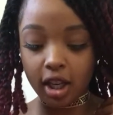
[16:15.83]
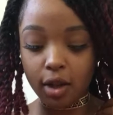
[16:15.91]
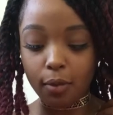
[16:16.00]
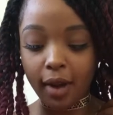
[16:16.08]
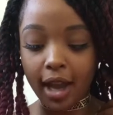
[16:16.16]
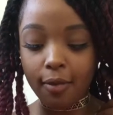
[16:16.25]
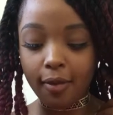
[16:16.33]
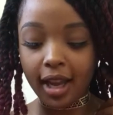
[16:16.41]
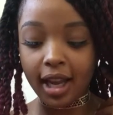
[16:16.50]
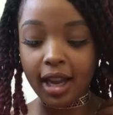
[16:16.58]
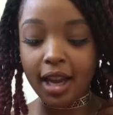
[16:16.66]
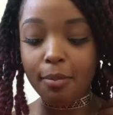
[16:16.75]
in the right
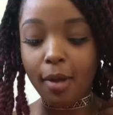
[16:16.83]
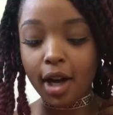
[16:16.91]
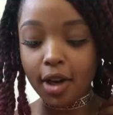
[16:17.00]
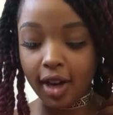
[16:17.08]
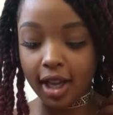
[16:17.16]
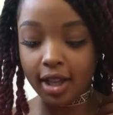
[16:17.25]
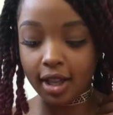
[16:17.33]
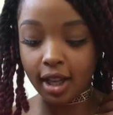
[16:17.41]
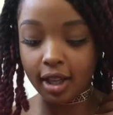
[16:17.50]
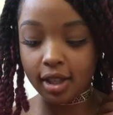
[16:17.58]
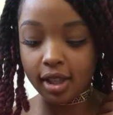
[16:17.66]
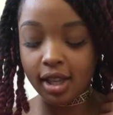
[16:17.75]
way and moderate
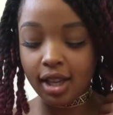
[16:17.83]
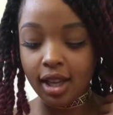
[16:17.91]
things.